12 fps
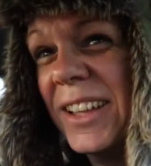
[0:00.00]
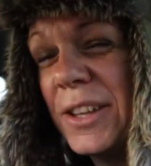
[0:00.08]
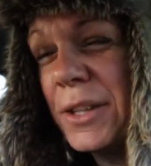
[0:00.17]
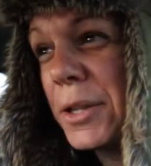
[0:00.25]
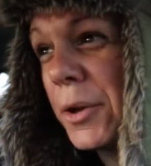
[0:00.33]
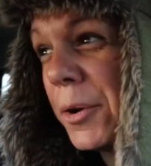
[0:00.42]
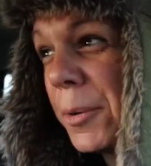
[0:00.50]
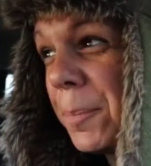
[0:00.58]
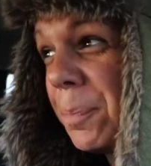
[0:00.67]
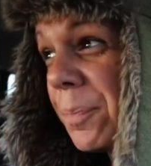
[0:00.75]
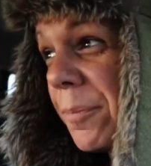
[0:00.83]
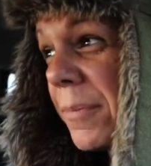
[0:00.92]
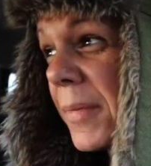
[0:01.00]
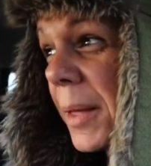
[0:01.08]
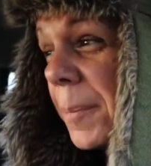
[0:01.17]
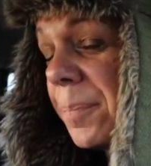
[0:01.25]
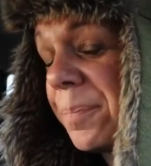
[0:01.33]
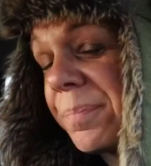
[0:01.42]
So,
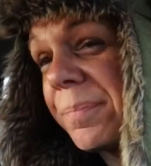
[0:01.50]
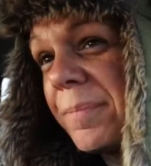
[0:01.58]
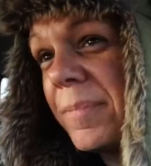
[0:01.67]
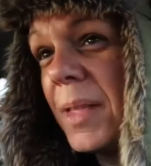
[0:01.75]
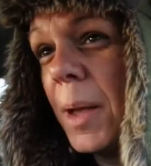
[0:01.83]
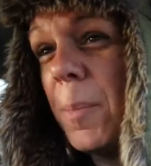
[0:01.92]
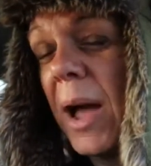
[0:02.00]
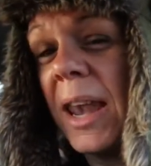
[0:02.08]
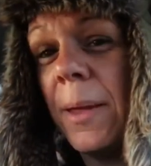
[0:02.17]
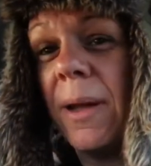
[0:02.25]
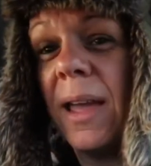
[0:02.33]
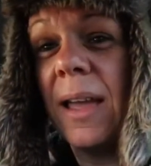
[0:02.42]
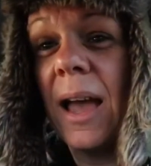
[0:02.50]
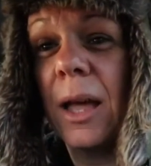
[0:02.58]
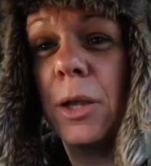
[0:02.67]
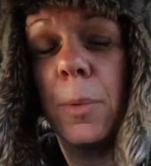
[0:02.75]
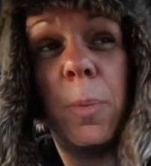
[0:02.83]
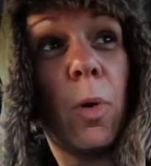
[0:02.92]
but anyway, I
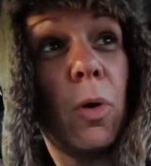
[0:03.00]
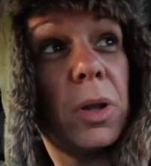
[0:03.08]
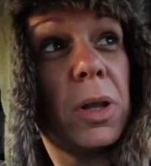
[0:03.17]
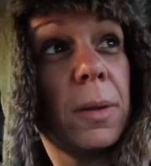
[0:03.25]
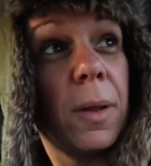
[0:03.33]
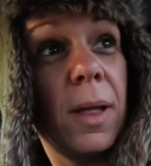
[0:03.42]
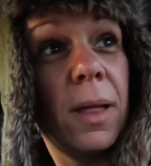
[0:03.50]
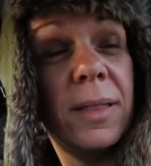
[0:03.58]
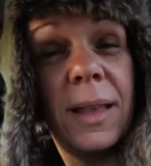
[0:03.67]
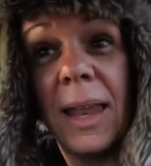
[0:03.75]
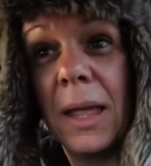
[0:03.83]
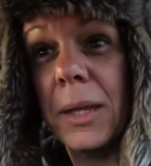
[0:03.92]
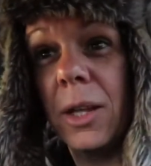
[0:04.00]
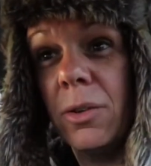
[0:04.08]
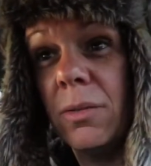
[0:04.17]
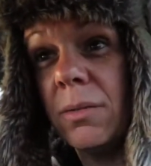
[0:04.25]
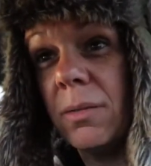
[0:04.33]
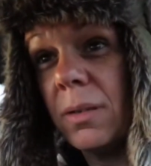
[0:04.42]
suppose the
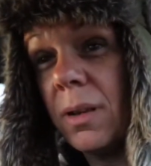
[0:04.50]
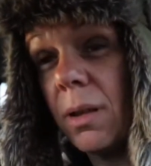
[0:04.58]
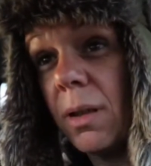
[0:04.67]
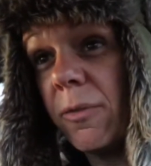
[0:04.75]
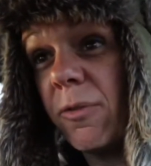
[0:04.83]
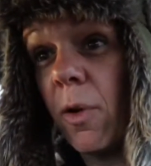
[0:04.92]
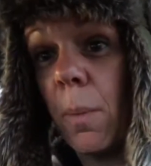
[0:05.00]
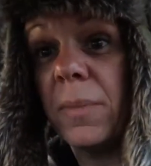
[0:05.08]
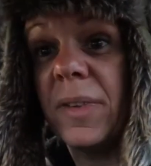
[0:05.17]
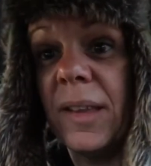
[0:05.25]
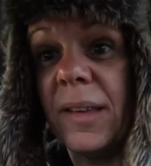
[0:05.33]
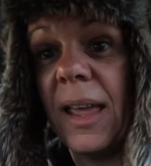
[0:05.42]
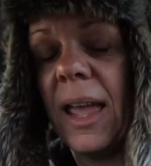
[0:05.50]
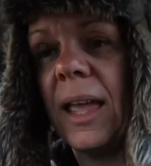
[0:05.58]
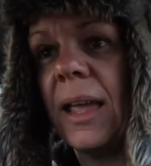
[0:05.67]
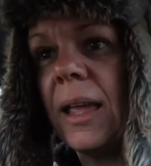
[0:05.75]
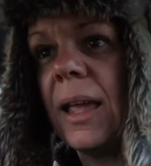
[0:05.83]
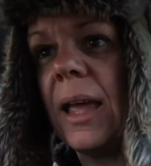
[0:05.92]
lesson from
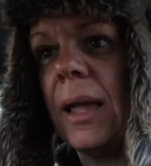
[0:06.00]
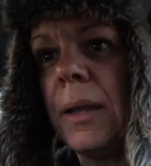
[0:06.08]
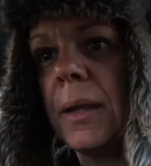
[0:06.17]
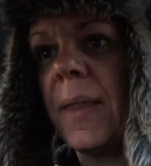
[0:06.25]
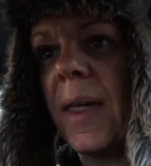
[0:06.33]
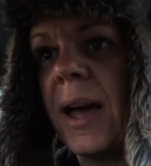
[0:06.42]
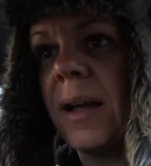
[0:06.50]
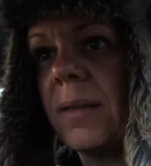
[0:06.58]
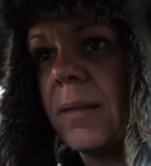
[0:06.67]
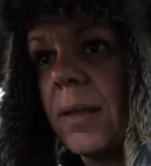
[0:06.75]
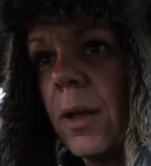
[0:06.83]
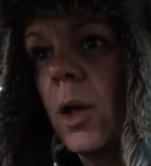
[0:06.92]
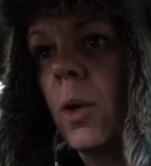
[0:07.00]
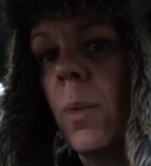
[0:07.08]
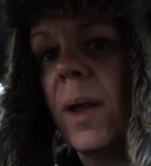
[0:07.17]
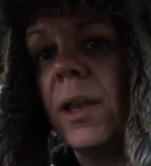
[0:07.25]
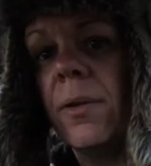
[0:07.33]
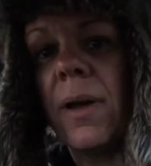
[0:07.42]
today is that
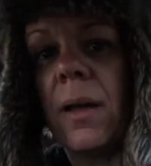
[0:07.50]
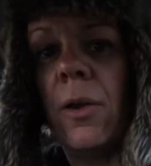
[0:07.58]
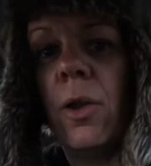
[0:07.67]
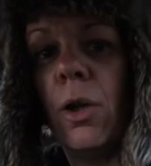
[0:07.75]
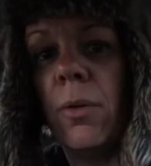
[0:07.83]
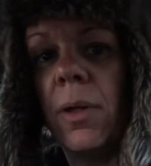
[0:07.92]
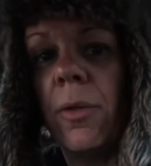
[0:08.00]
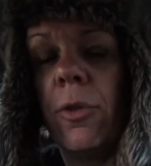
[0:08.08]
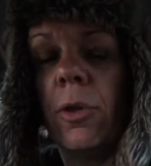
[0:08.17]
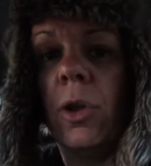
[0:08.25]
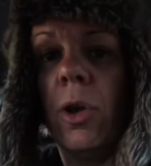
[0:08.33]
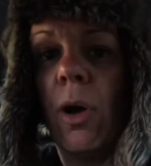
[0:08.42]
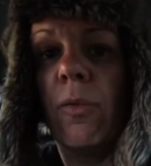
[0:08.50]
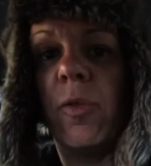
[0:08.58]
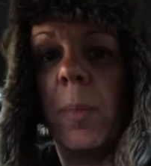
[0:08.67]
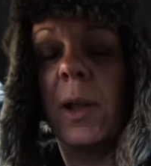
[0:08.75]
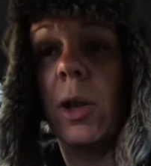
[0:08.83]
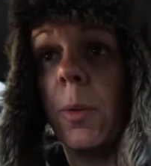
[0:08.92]
when you're at an area that you're not
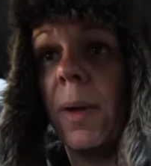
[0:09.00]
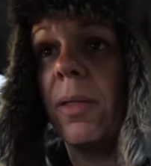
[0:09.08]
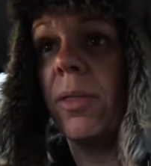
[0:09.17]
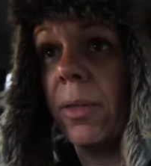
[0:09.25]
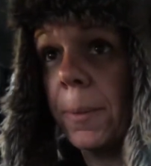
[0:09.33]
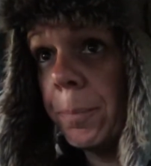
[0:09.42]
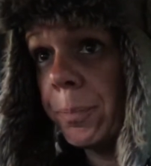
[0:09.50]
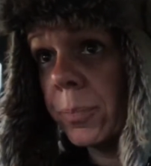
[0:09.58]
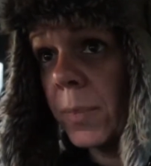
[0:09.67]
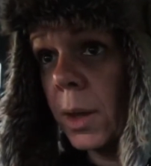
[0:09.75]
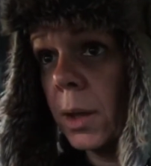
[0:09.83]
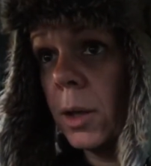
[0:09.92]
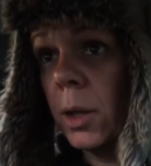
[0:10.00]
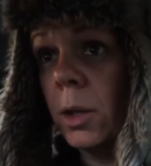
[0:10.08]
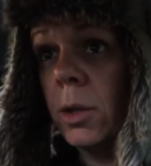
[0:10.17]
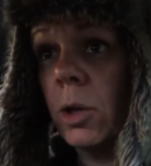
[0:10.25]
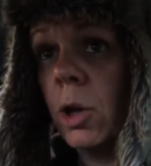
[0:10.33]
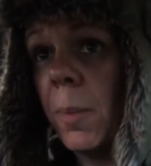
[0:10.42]
familiar with,
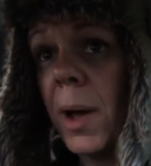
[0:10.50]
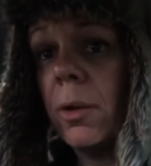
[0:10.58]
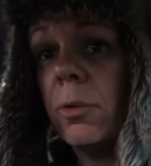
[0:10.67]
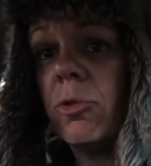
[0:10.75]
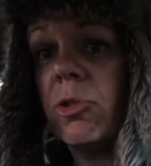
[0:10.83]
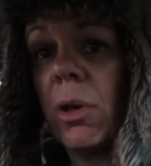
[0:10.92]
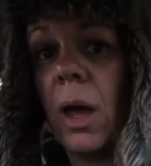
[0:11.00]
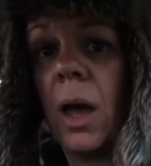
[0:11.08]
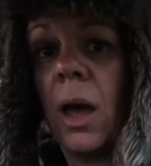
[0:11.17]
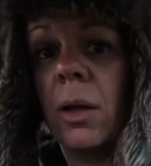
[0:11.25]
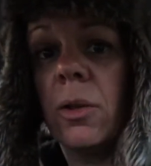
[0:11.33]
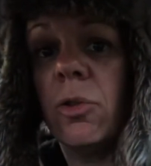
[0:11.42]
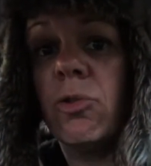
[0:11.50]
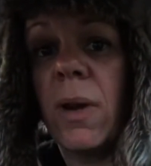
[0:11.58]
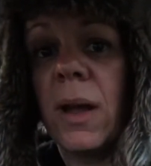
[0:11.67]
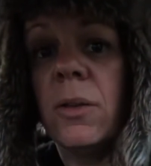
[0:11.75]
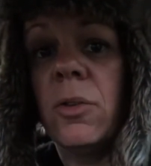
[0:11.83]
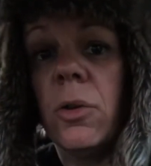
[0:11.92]
you come out, you
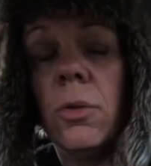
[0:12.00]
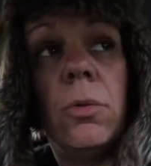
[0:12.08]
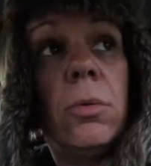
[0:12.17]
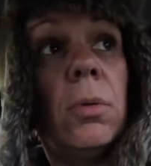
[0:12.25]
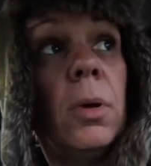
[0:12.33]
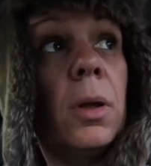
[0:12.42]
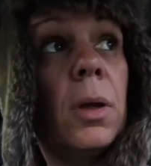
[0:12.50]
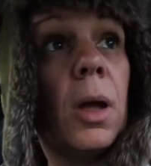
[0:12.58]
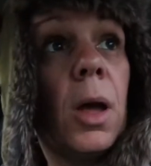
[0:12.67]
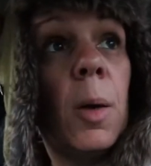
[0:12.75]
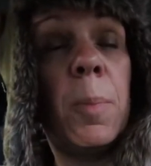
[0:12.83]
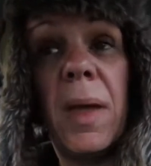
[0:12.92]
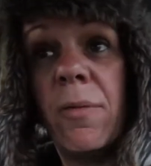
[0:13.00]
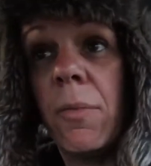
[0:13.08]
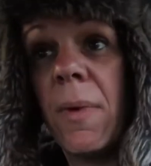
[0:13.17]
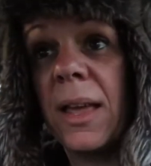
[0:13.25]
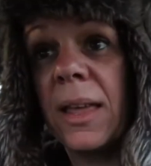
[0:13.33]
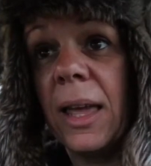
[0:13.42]
try and do a bit of a
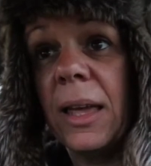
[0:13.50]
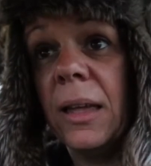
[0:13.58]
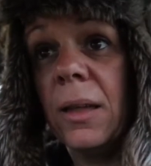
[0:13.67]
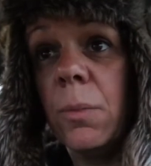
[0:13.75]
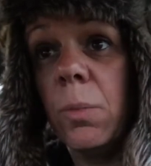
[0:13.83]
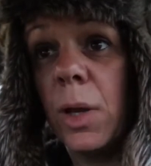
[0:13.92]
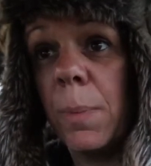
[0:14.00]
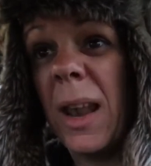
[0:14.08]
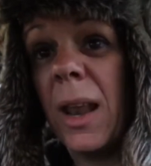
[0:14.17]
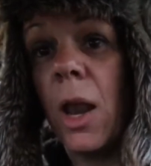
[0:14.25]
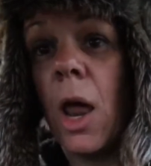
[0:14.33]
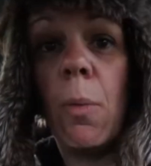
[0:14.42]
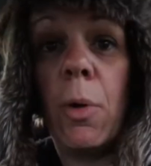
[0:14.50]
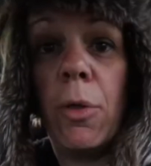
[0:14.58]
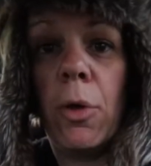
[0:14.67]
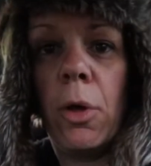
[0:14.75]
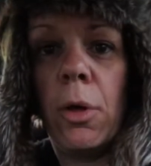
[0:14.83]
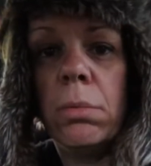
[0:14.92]
recce. We spent an hour
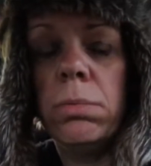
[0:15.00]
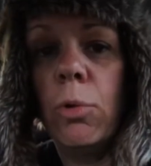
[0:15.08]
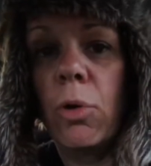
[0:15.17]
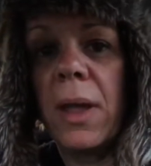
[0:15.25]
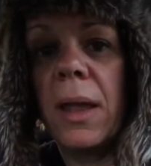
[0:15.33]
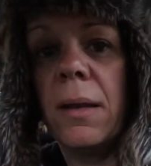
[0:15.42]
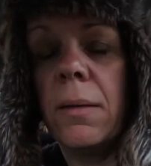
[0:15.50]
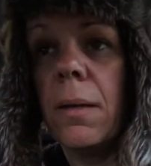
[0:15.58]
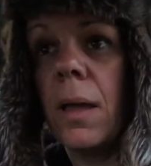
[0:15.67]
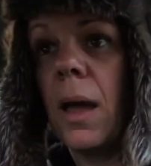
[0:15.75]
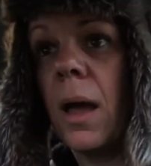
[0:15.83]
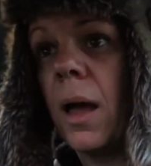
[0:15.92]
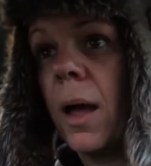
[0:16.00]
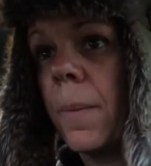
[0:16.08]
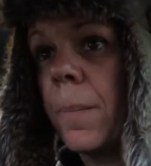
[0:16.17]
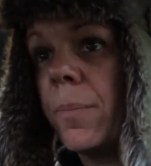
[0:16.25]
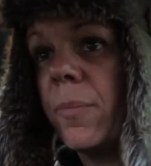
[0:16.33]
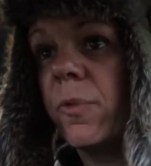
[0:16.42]
there looking
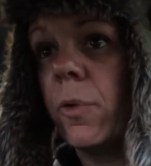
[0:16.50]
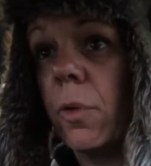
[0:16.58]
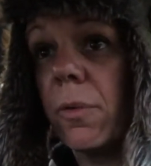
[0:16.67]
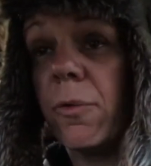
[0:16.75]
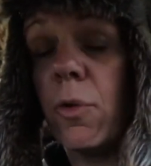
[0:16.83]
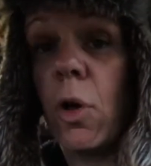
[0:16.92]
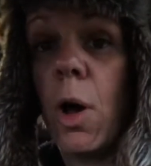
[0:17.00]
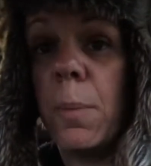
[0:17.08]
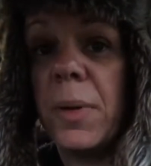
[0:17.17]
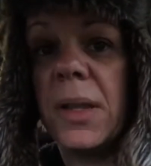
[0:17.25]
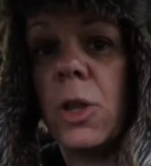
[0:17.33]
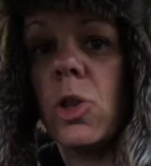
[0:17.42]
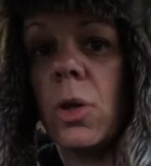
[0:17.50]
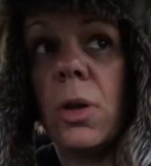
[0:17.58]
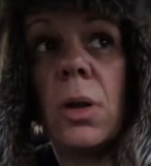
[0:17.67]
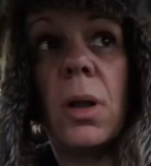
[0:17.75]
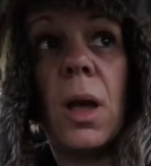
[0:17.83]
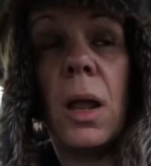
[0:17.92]
for a
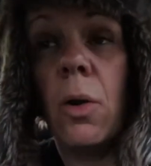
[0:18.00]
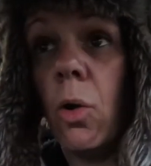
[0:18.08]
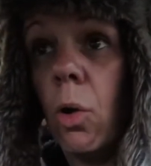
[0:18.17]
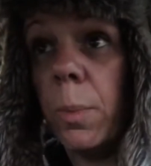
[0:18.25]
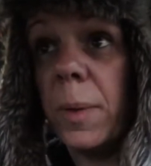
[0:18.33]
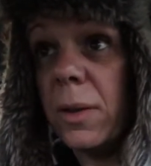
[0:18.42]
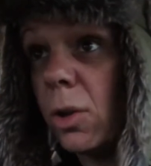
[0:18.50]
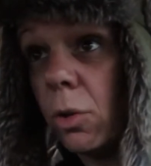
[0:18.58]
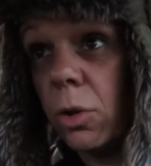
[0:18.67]
composition and hoping, you know,